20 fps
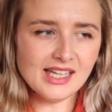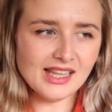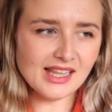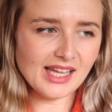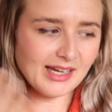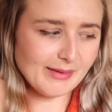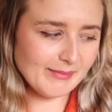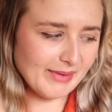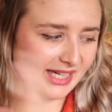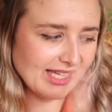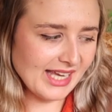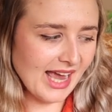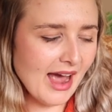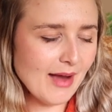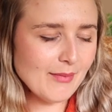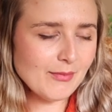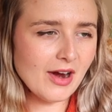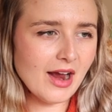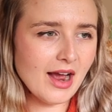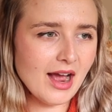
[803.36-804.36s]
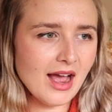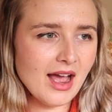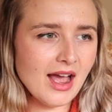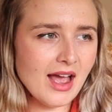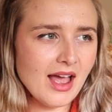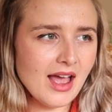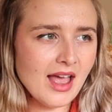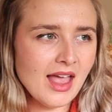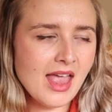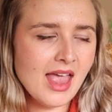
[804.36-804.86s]
like my
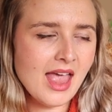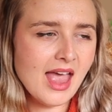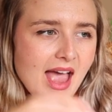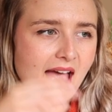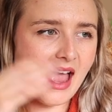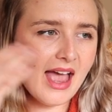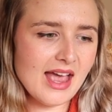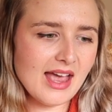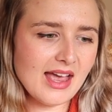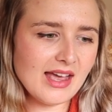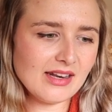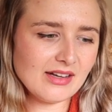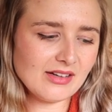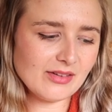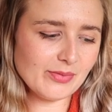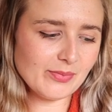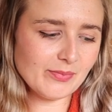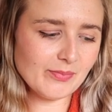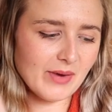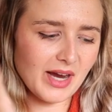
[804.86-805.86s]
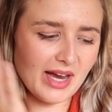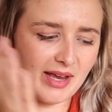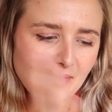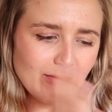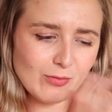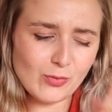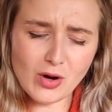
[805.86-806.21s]
camera and my